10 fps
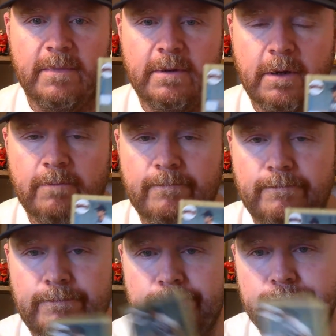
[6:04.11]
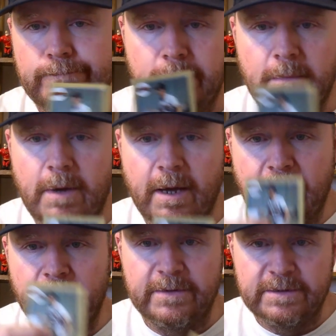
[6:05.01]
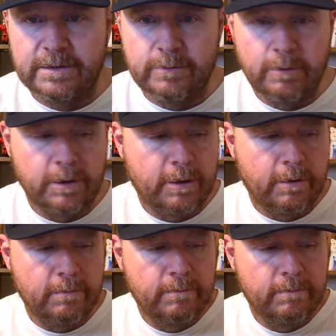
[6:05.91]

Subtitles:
I count this as a rookie card.